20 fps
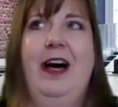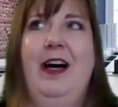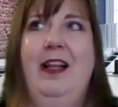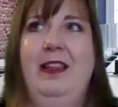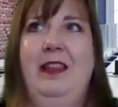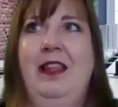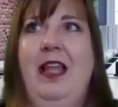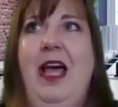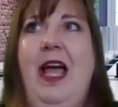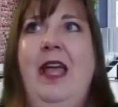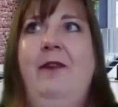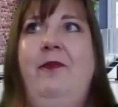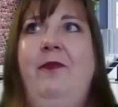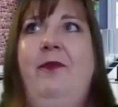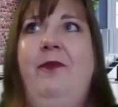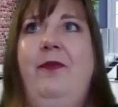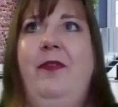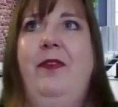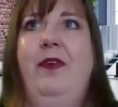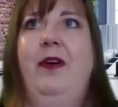a life
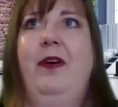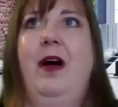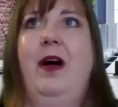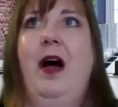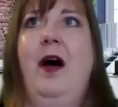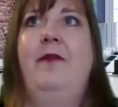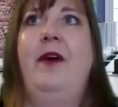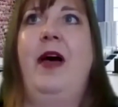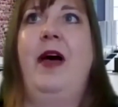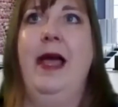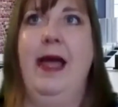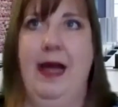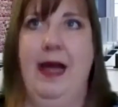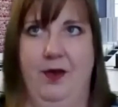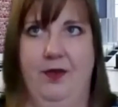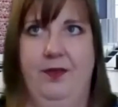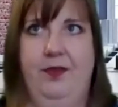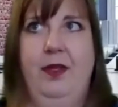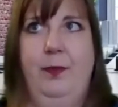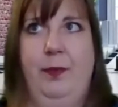of a
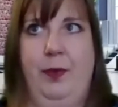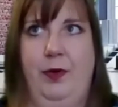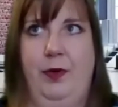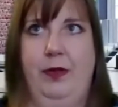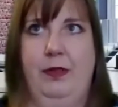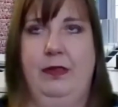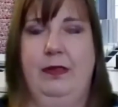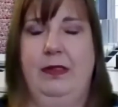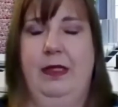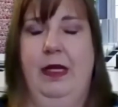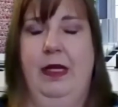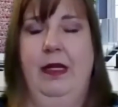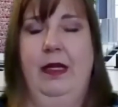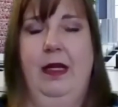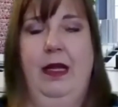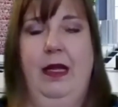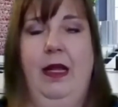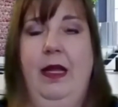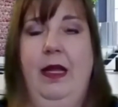healthy person.